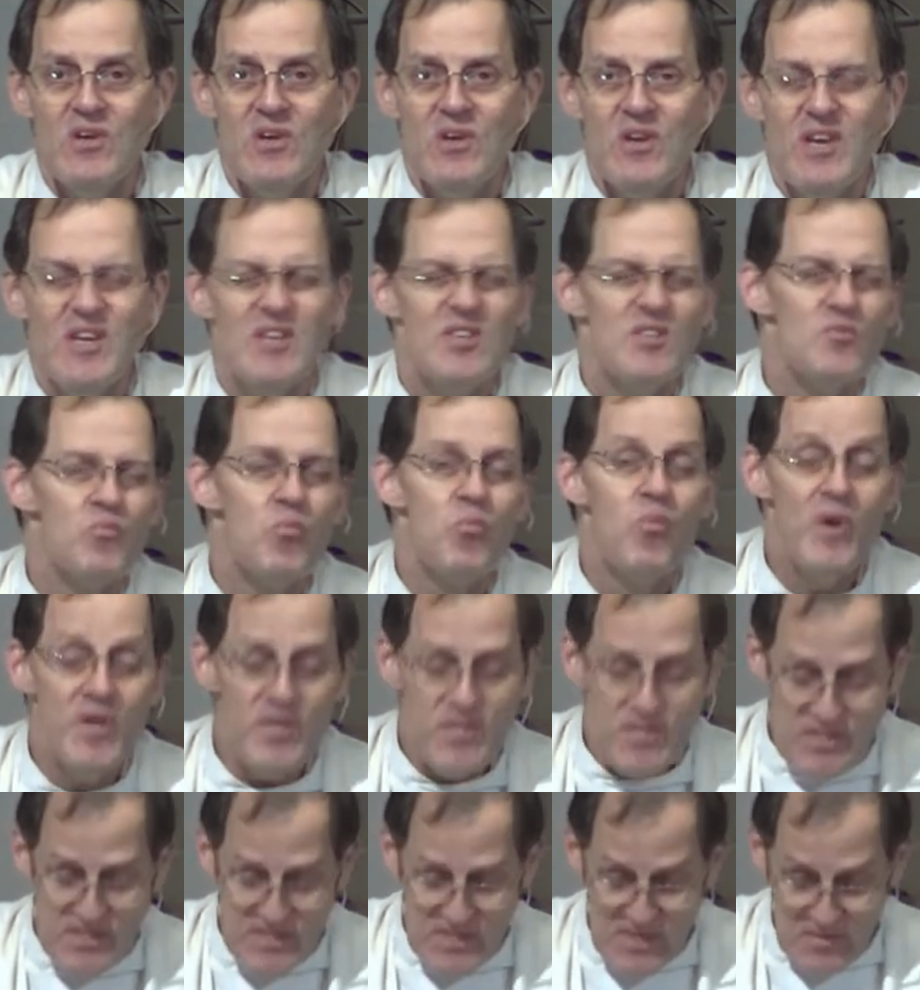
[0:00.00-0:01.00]
is
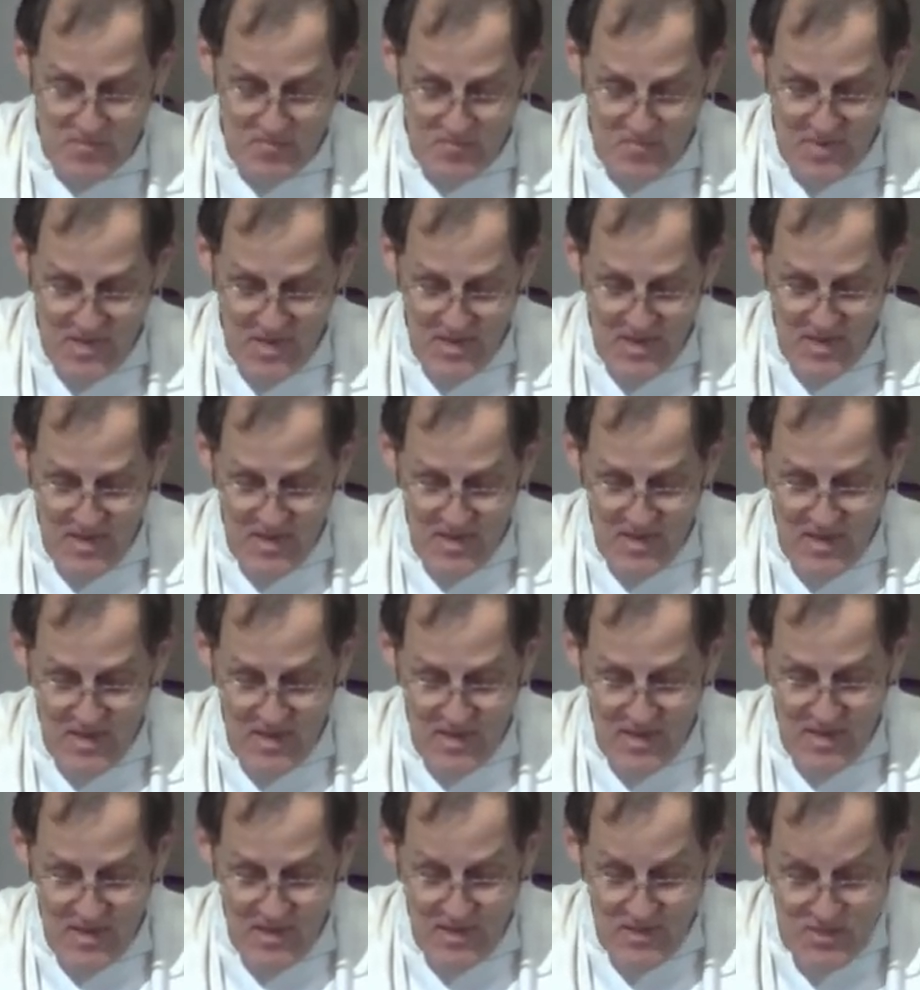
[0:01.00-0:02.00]
wisdom,
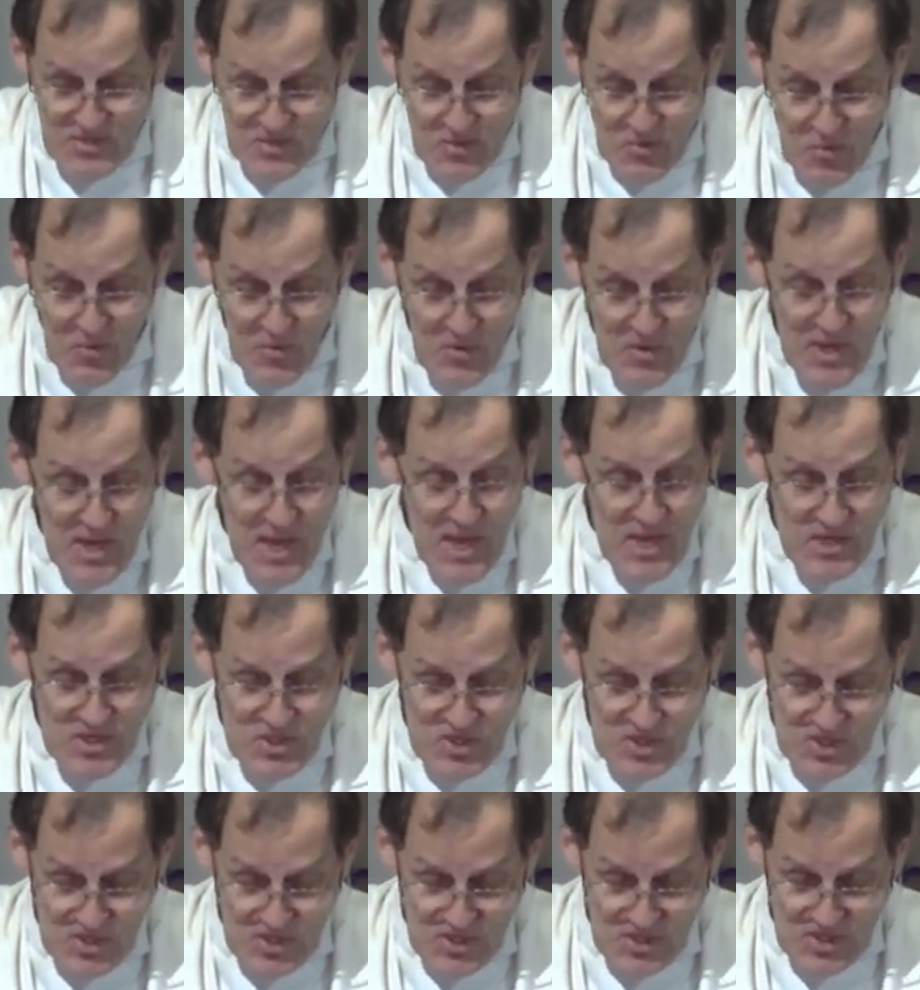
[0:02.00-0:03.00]
is
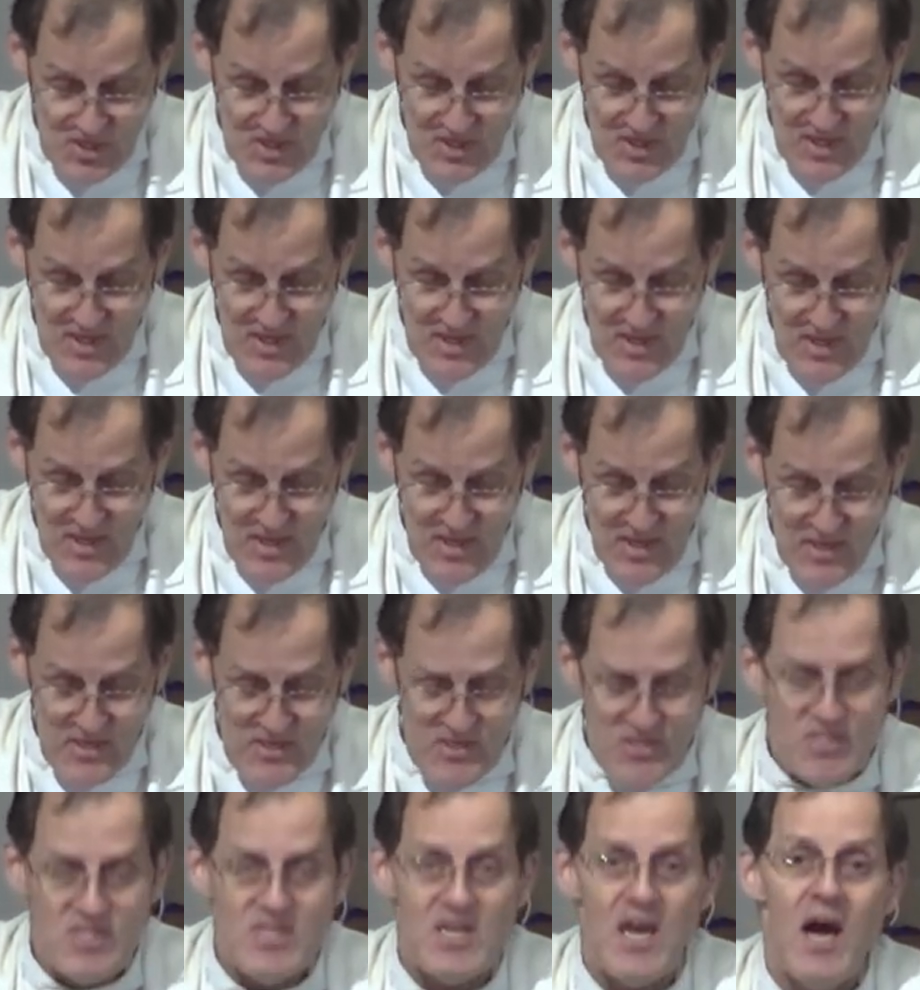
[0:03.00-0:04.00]
creation,
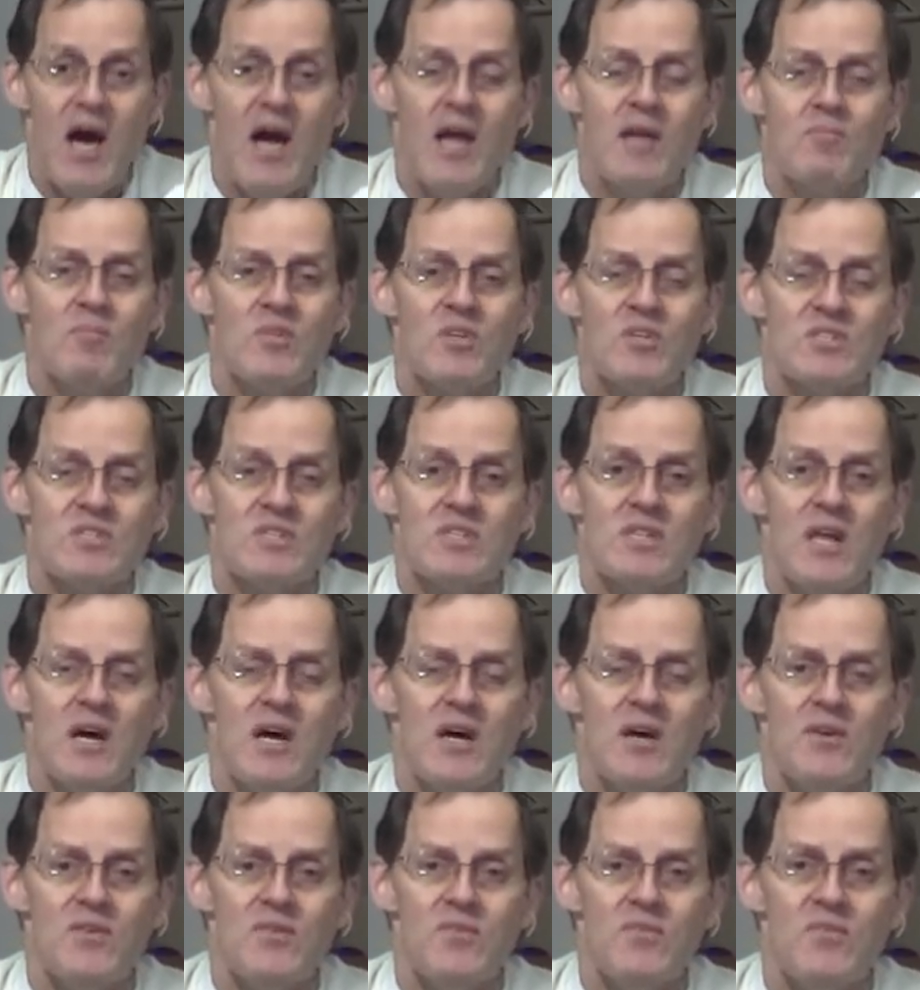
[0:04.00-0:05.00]
is timeless
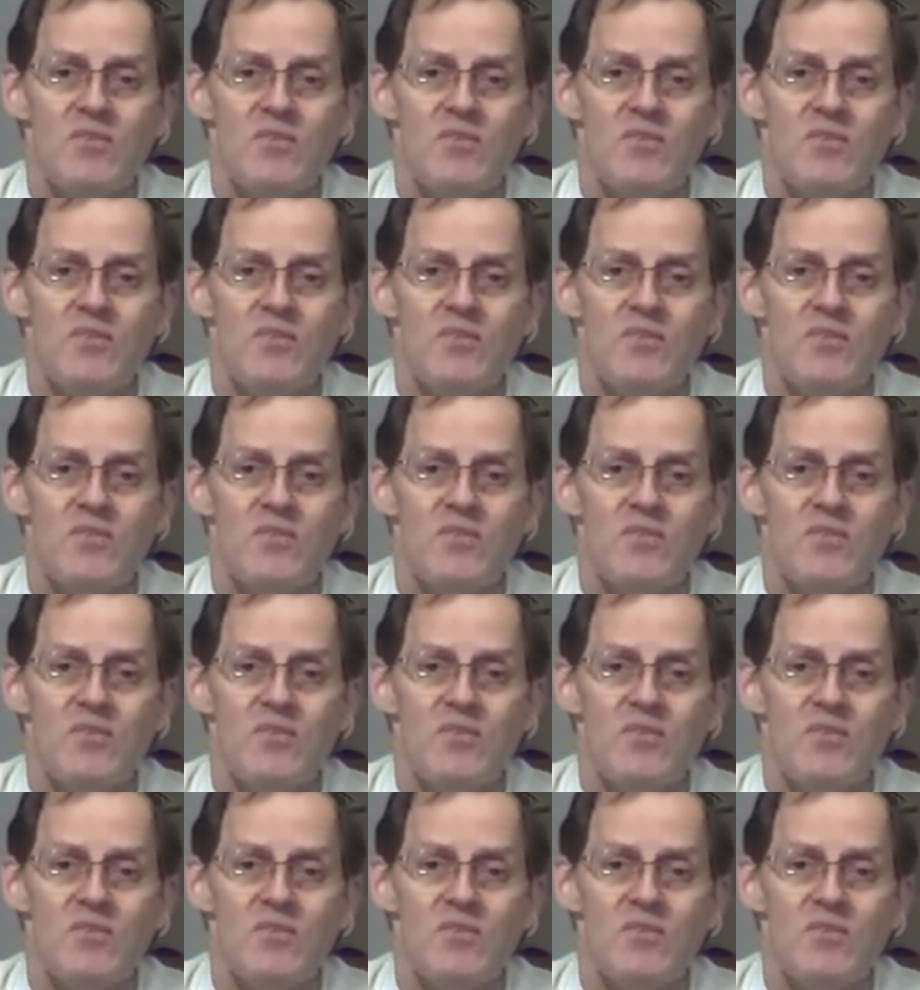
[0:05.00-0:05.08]
love,